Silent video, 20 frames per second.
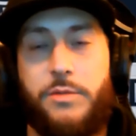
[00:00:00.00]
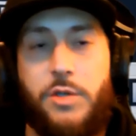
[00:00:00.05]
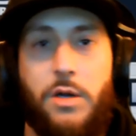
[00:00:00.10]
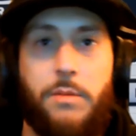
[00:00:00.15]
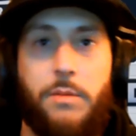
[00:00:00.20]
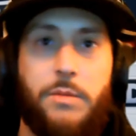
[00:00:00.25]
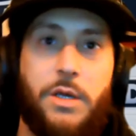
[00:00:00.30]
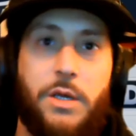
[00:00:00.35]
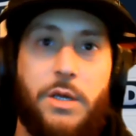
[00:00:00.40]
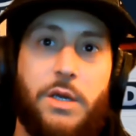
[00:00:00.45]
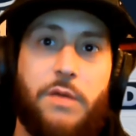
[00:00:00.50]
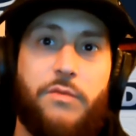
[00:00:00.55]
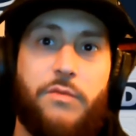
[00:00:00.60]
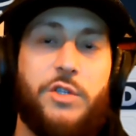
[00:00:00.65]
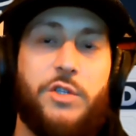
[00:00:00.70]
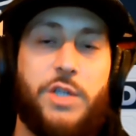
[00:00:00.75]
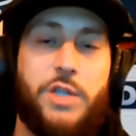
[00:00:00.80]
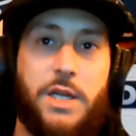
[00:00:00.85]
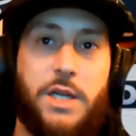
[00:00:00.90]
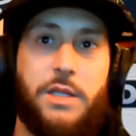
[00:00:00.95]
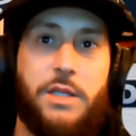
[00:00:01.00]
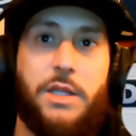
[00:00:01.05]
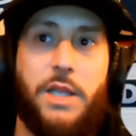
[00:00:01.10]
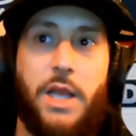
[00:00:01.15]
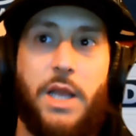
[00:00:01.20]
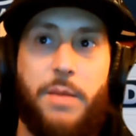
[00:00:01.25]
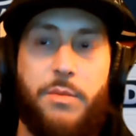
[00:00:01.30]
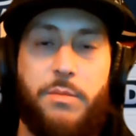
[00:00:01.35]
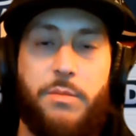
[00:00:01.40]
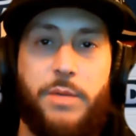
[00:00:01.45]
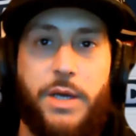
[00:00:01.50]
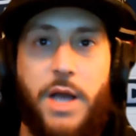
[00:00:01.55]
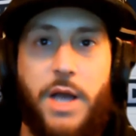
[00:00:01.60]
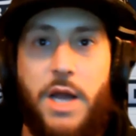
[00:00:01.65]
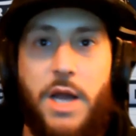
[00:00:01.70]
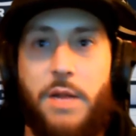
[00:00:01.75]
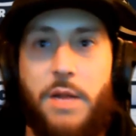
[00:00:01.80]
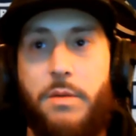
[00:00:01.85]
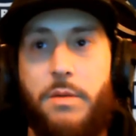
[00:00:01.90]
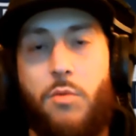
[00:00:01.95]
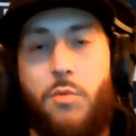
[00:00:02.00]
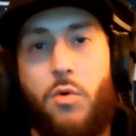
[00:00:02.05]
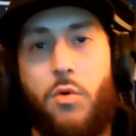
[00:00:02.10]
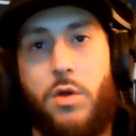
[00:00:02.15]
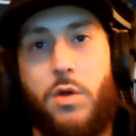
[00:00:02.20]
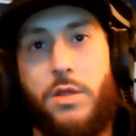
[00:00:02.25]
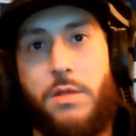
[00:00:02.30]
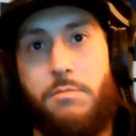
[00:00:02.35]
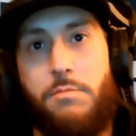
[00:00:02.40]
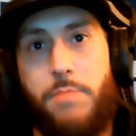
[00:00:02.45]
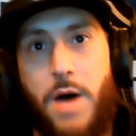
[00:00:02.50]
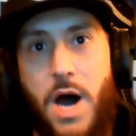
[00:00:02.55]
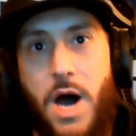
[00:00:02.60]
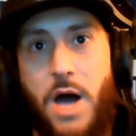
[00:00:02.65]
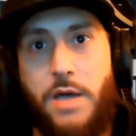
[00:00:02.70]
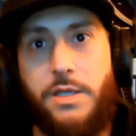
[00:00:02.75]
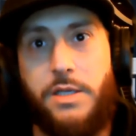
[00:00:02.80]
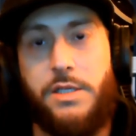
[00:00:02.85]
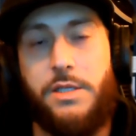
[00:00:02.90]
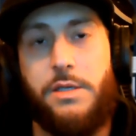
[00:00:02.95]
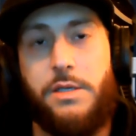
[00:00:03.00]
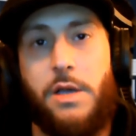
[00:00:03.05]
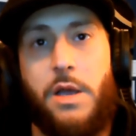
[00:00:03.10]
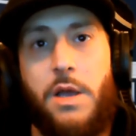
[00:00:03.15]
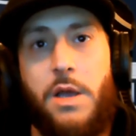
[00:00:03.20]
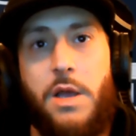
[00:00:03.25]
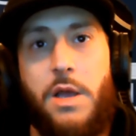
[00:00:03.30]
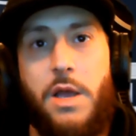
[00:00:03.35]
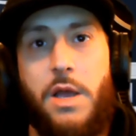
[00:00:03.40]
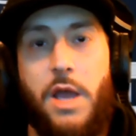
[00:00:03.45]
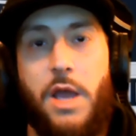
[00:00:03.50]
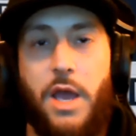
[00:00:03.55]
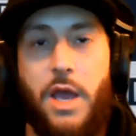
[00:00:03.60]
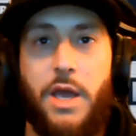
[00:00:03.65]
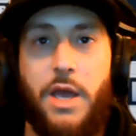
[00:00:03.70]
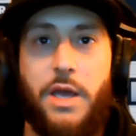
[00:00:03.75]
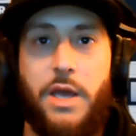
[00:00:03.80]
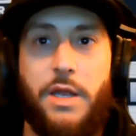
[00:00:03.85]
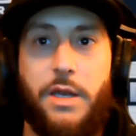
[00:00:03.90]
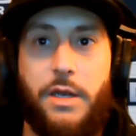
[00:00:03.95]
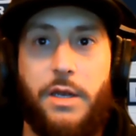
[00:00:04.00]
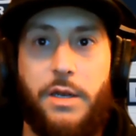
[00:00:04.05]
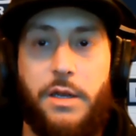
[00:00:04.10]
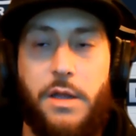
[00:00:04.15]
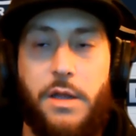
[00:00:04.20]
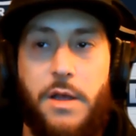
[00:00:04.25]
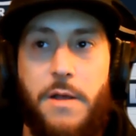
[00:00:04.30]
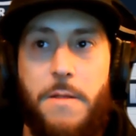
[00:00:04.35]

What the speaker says: So I'm looking for Jonathan Abram to kind of be more in the box and